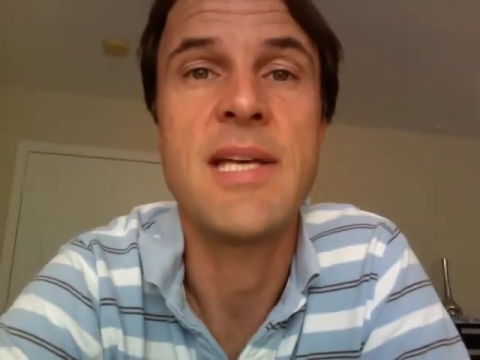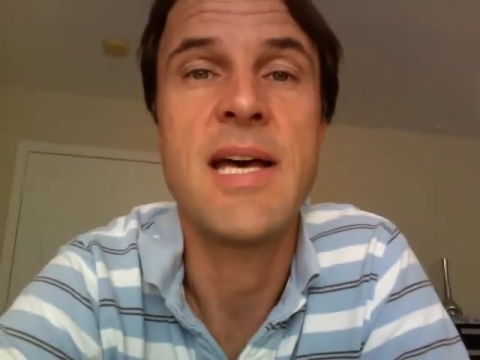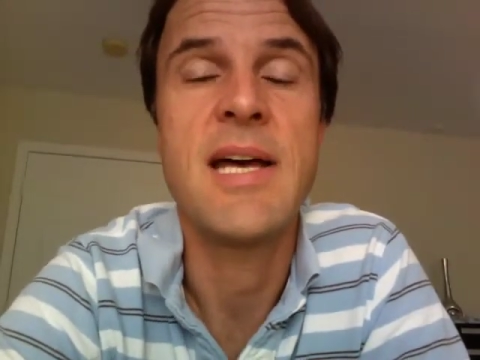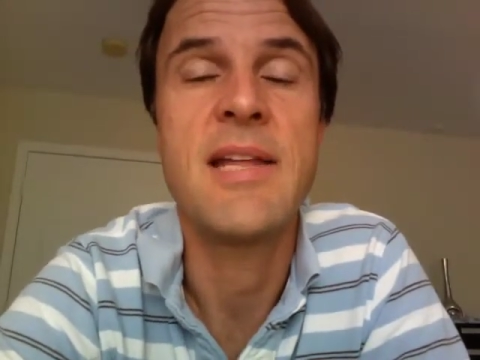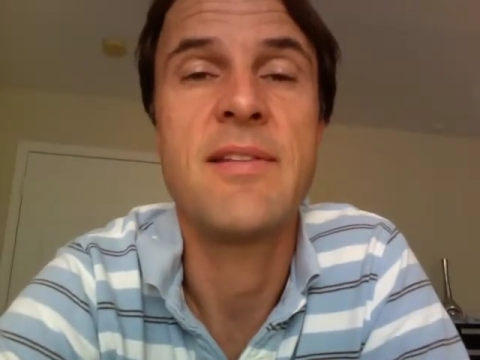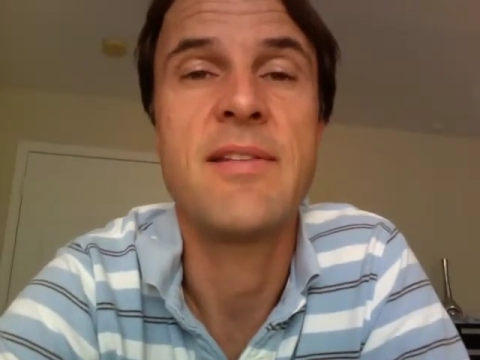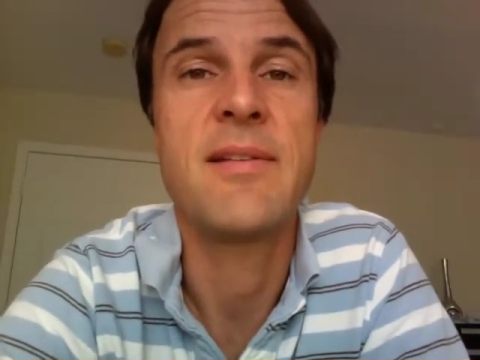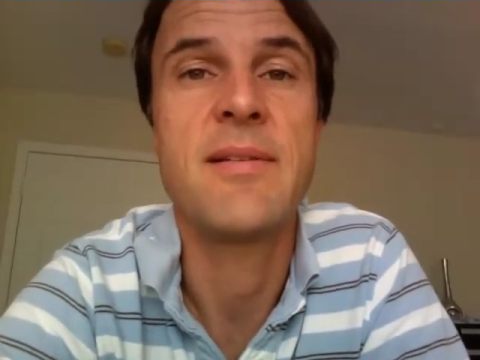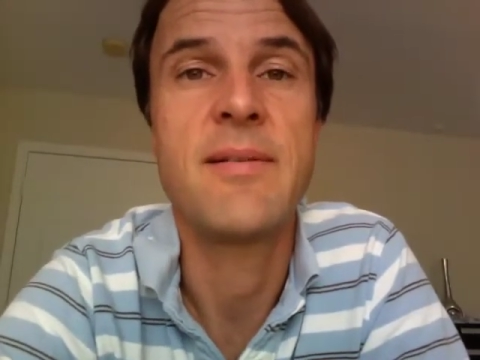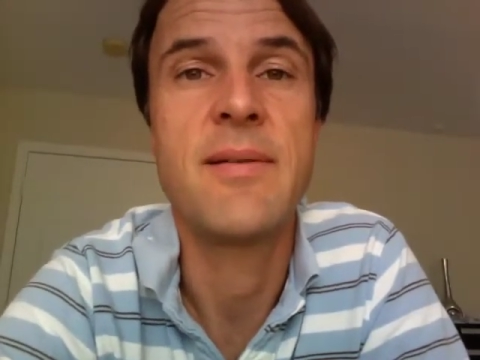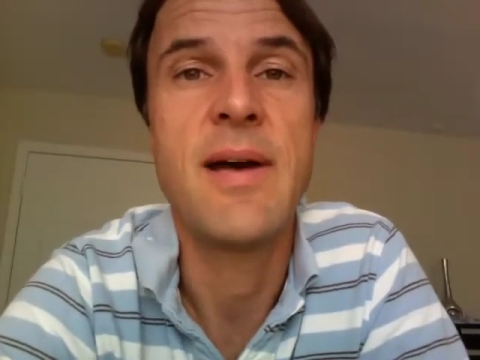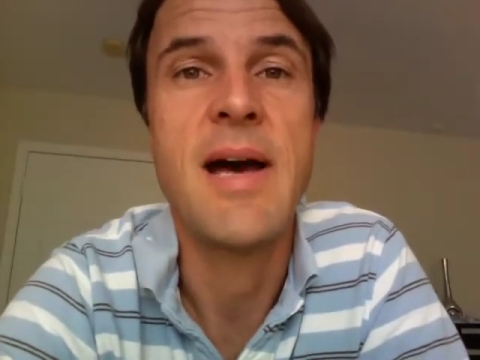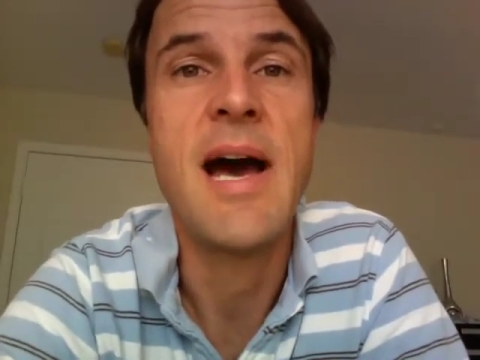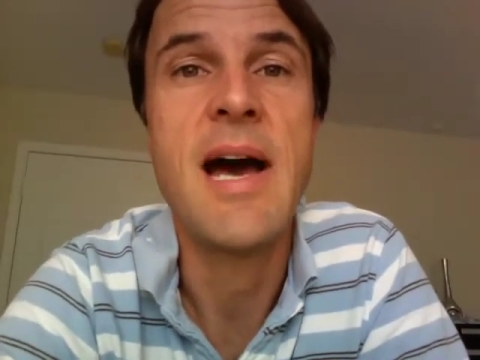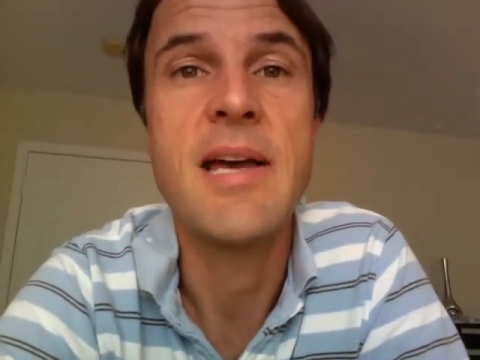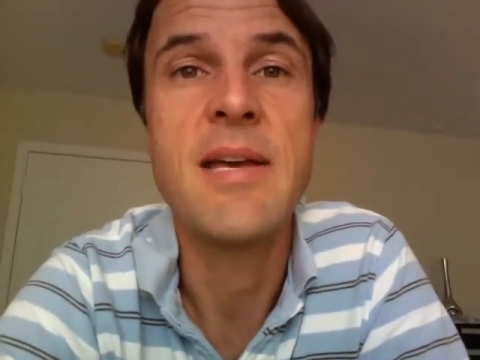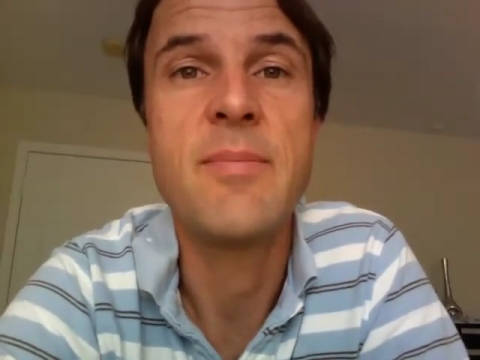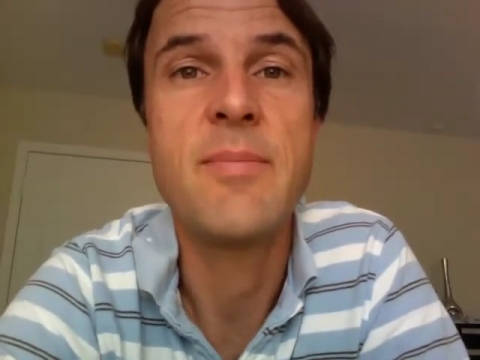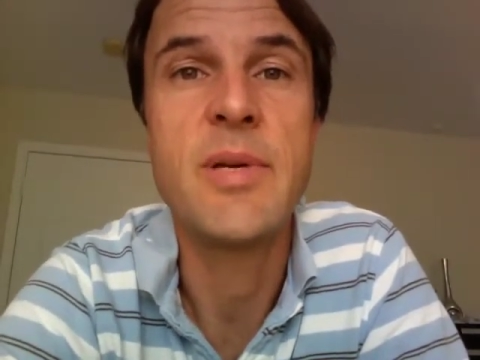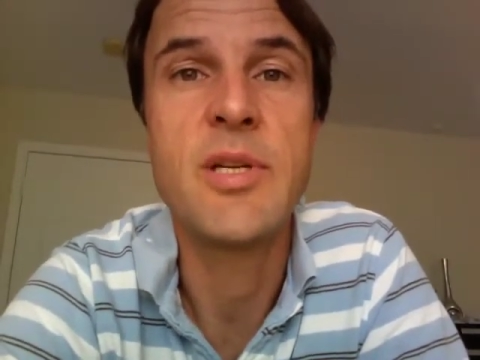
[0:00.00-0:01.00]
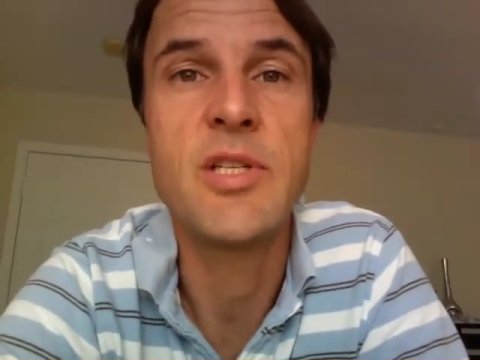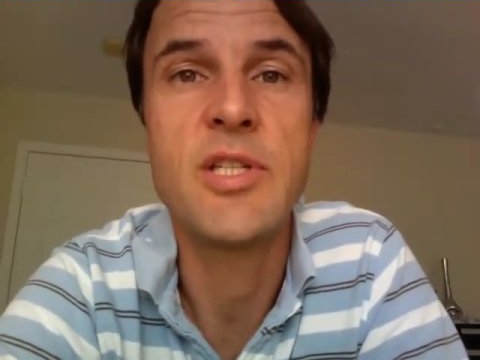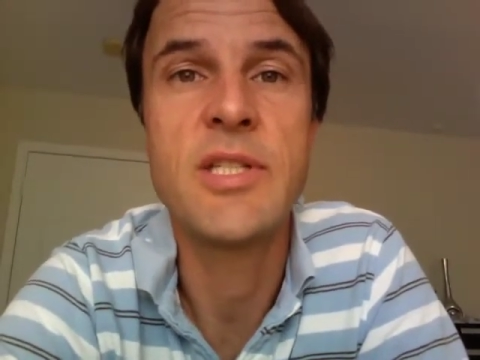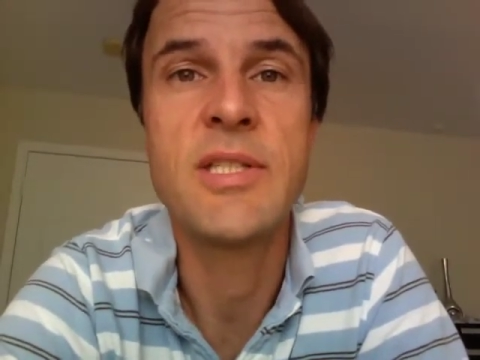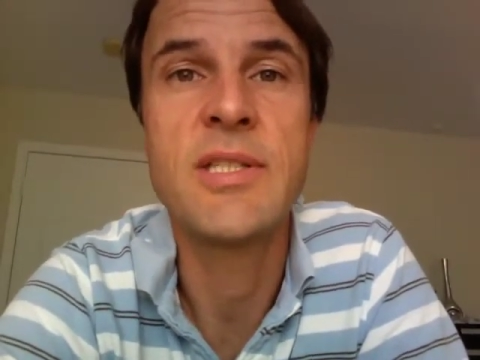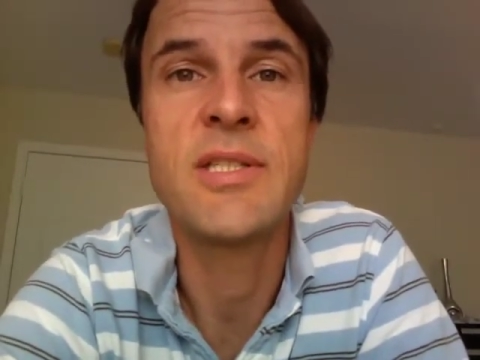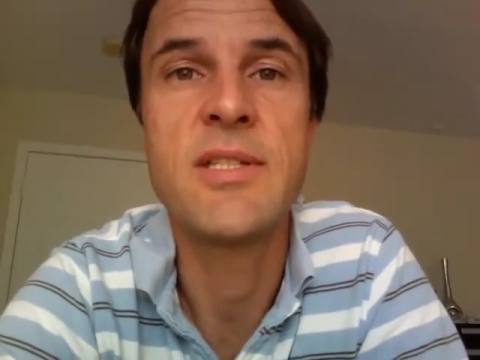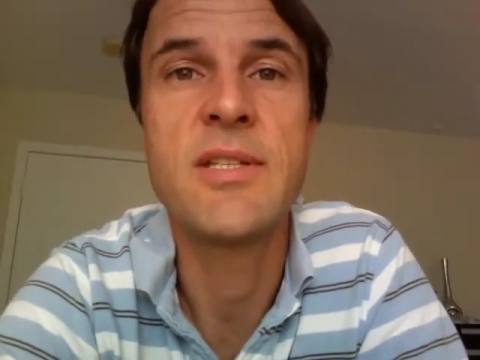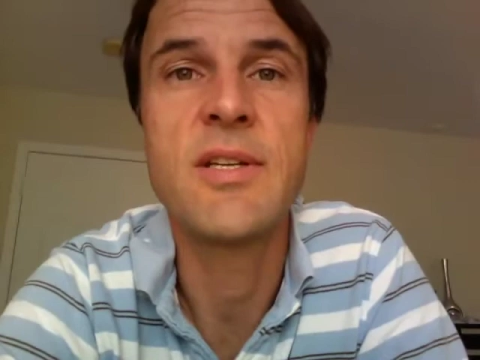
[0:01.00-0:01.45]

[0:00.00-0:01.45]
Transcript: had high ambitions.